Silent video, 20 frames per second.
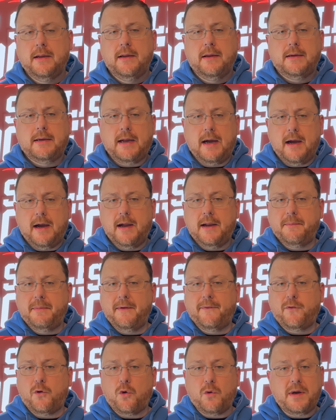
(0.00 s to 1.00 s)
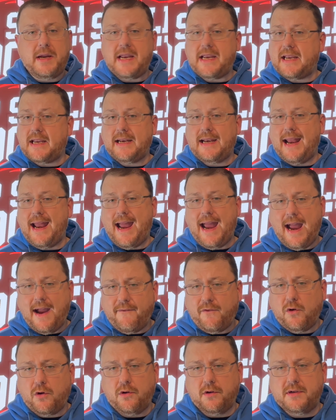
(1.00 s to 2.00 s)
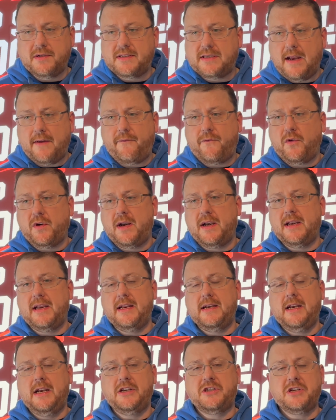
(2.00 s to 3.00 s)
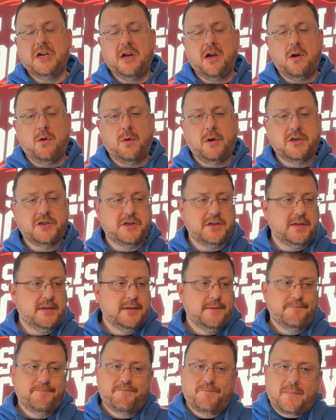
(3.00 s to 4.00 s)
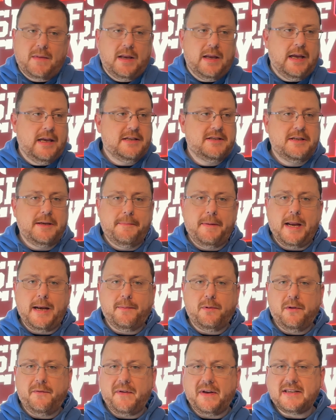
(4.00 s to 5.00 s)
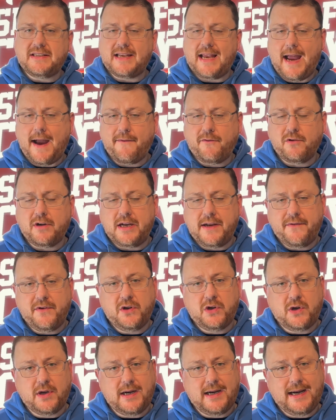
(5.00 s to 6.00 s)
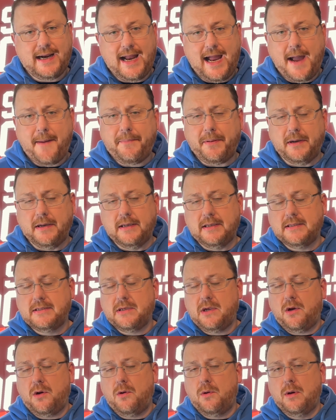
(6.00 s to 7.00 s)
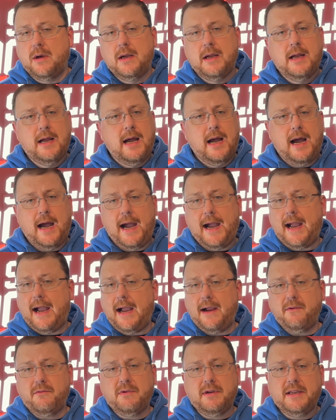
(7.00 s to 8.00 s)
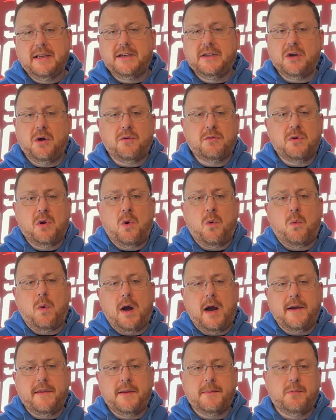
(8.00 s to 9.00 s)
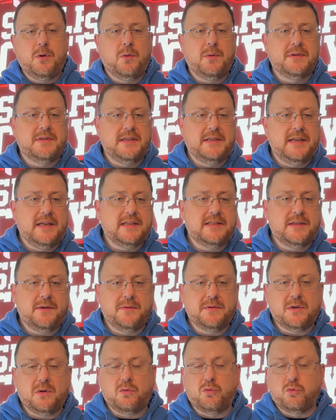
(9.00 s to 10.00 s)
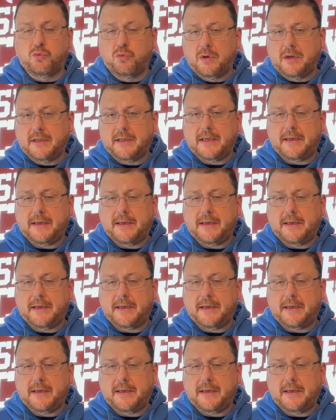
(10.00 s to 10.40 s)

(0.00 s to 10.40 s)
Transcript: guy before he can ever step foot in the NHL, which it's debatable if that's ever even going to happen. So I, I, really don't know why the Bruins did this. It was a really